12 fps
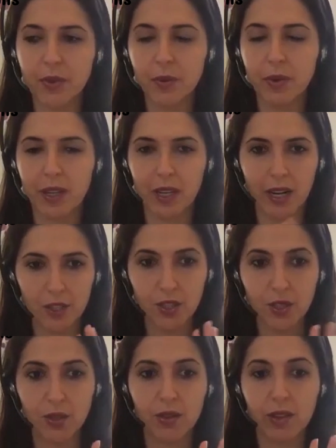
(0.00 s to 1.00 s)
And we can actually
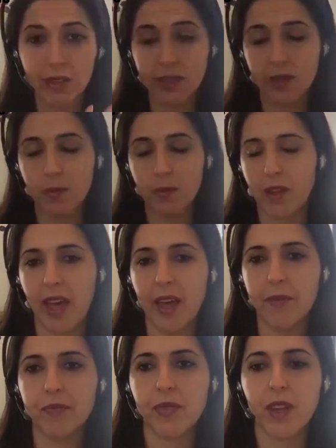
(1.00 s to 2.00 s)
do things to build that.